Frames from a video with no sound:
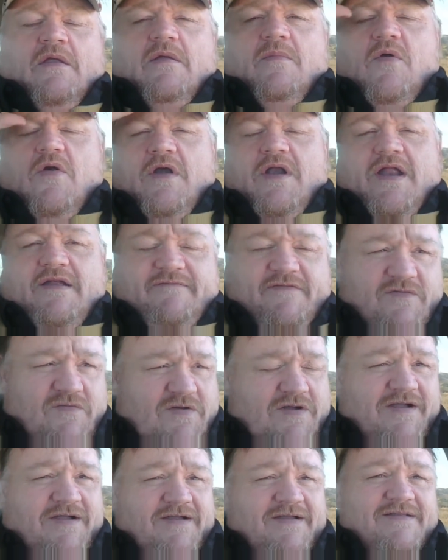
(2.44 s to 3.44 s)
Morning
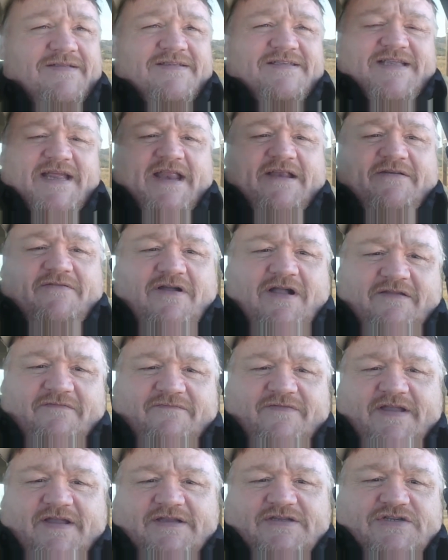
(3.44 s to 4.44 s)
everyone, Standing Rock
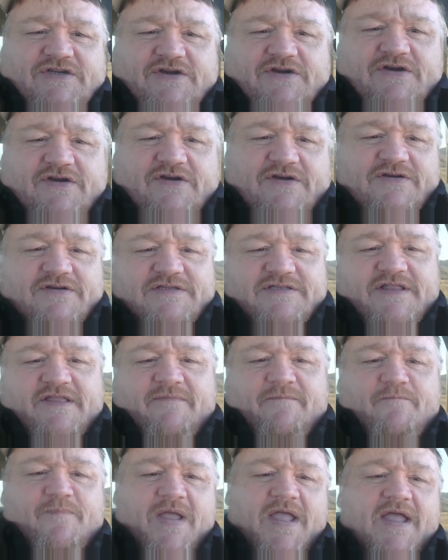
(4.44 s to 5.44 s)
Adventures,
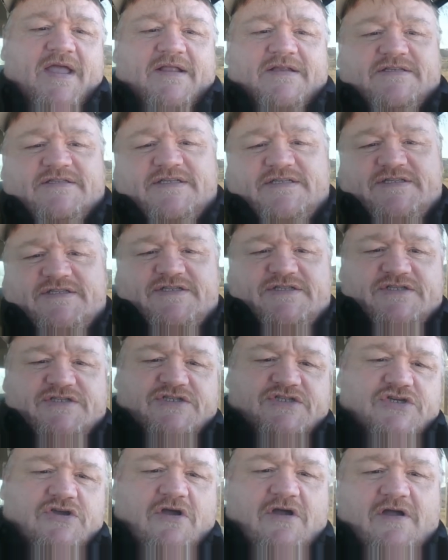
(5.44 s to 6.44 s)
The Bench. This is
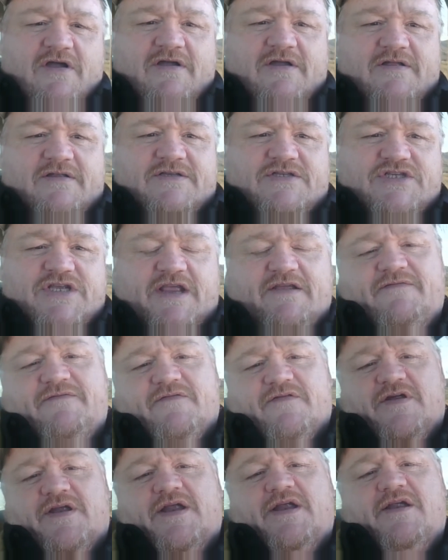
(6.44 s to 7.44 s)
John
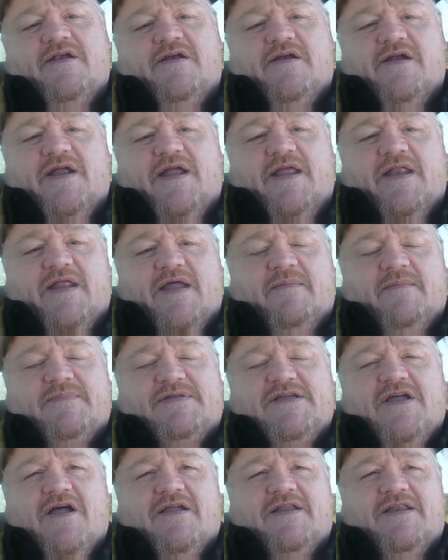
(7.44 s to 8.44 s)
Schaefer here, and I'm
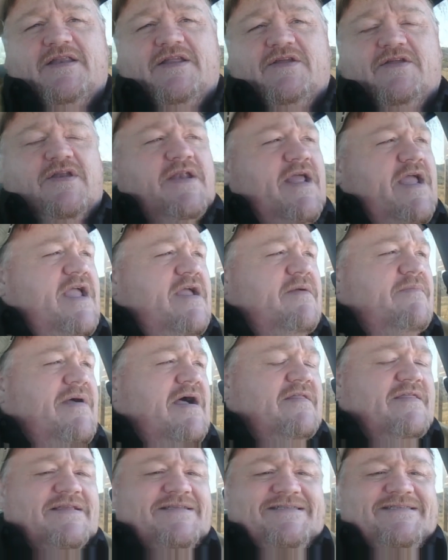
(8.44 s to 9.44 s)
talking to you today
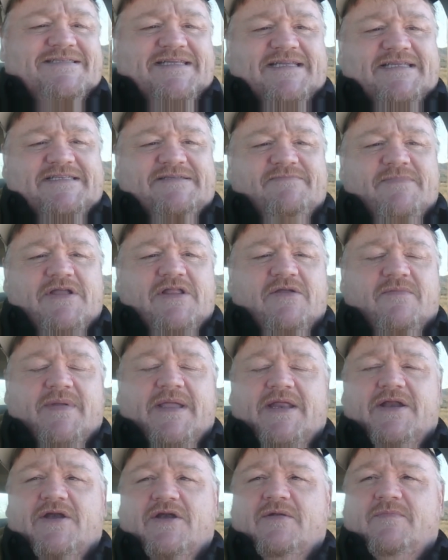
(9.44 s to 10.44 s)
about the six
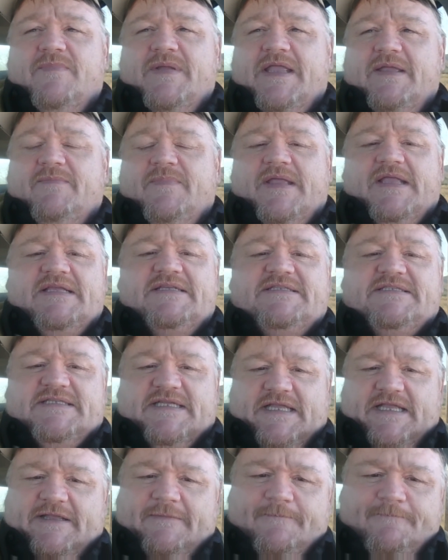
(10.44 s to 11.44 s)
millimeter P P
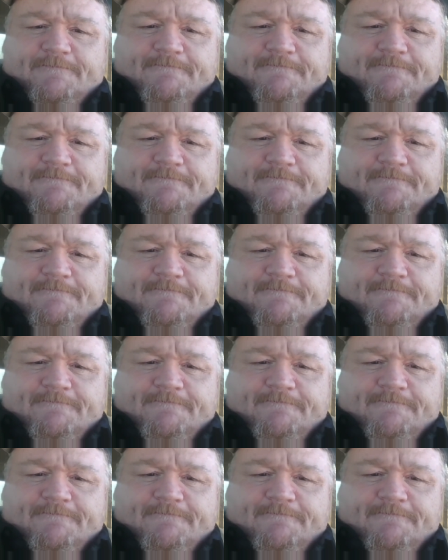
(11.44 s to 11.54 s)
C.